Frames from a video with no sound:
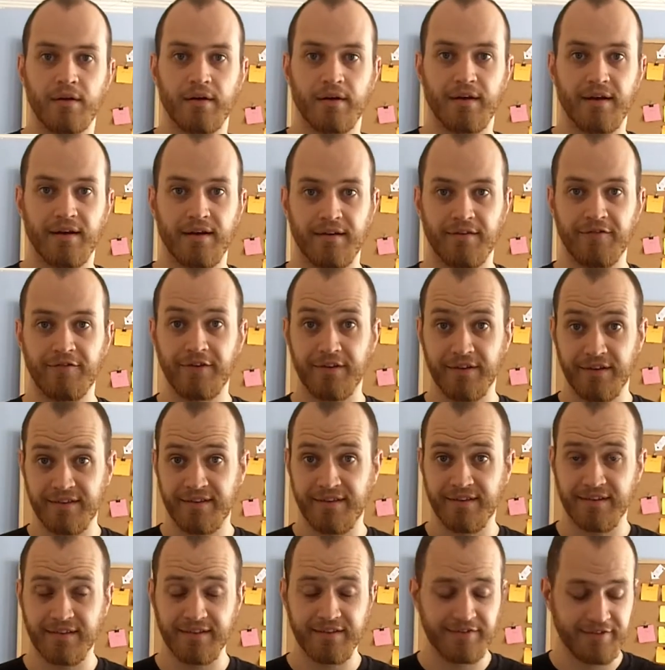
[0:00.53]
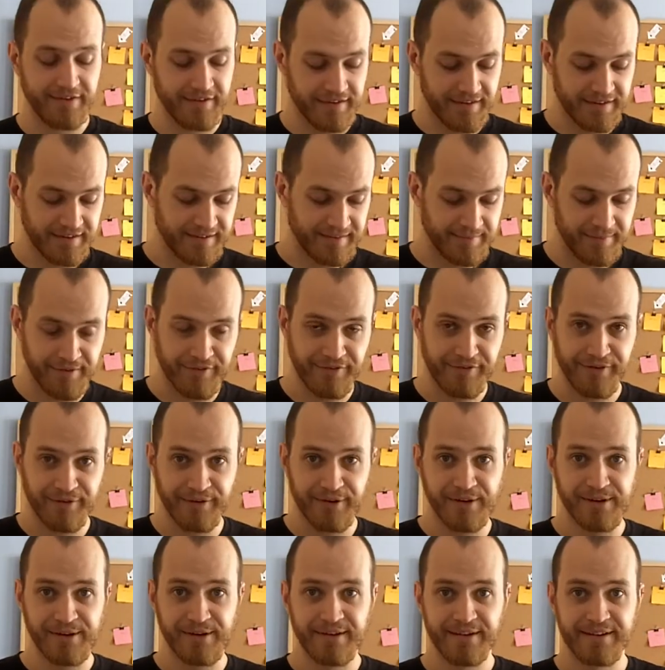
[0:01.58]
Okay, first things first,
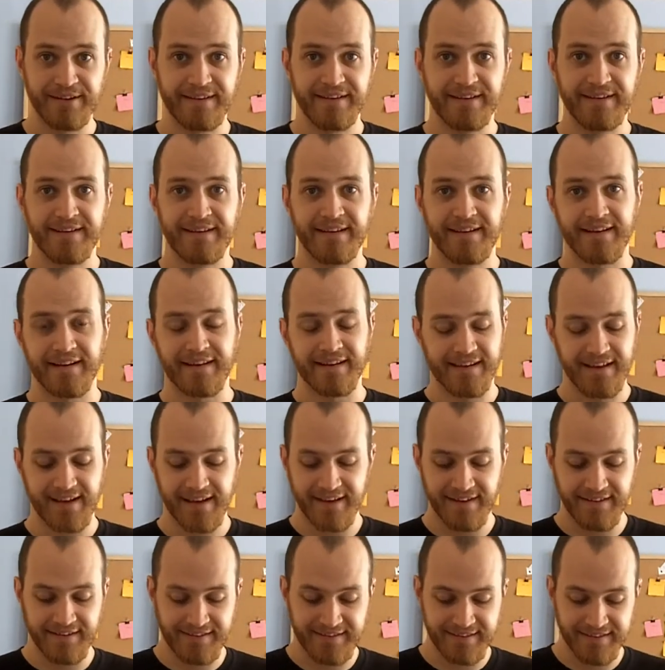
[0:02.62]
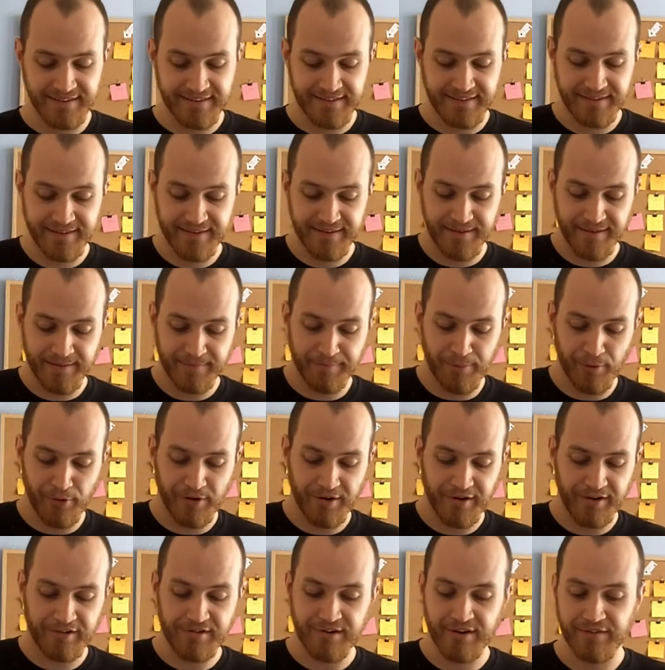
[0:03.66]
before I get into the
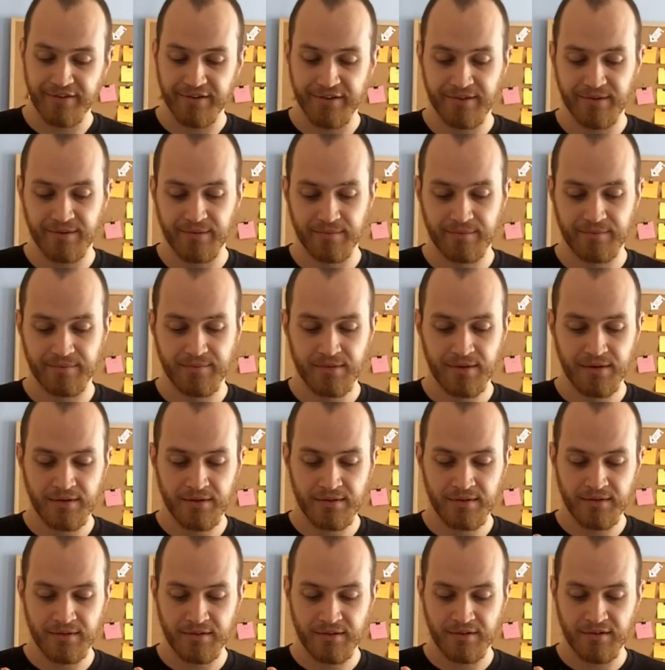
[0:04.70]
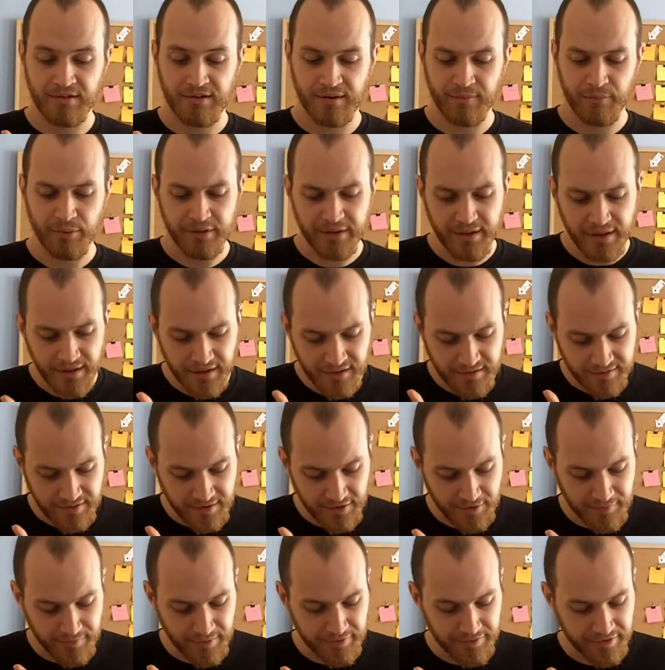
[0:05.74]
boring trivial crap. What the hell is
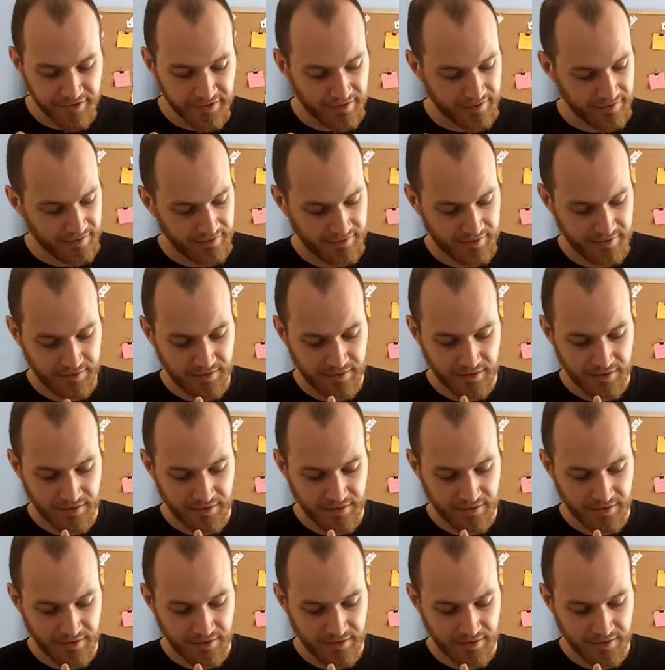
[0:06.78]
that on my finger?